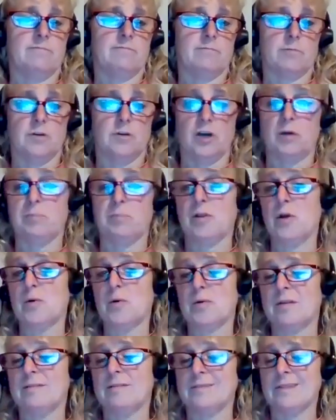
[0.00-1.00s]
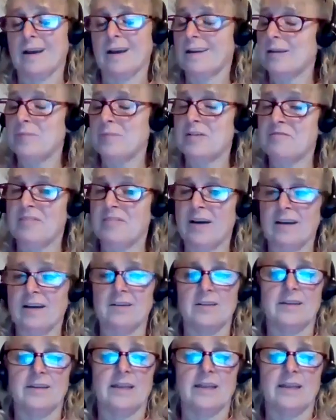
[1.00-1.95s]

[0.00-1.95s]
for upload document filed,